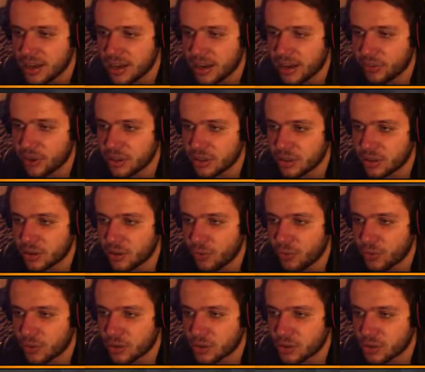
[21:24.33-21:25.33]
I went and go
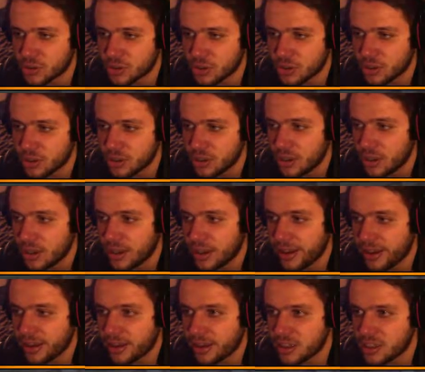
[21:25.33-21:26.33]
for the throat.
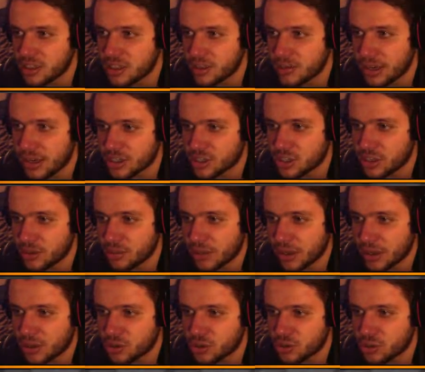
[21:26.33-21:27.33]
And our team actually
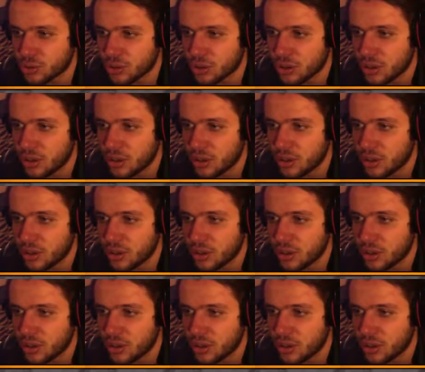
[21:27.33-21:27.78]
managed to